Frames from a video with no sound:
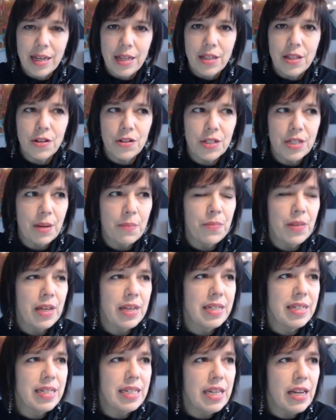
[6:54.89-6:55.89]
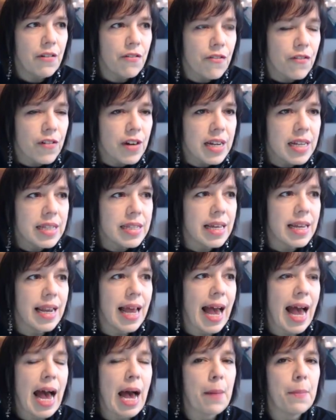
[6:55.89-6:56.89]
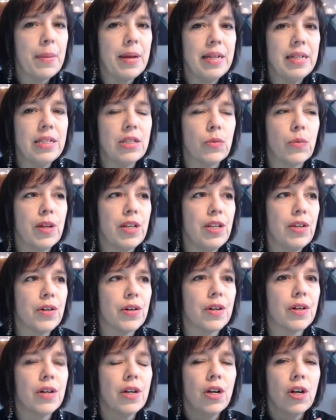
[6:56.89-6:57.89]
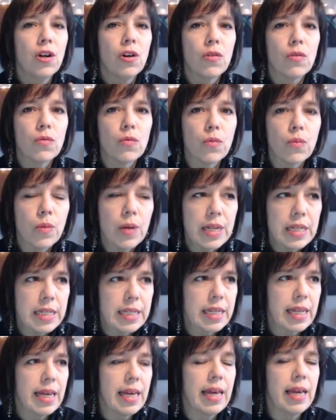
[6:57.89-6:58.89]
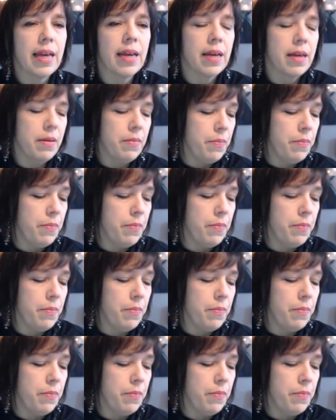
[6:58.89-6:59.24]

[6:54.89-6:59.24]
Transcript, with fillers: There's something different that happens when you're risking,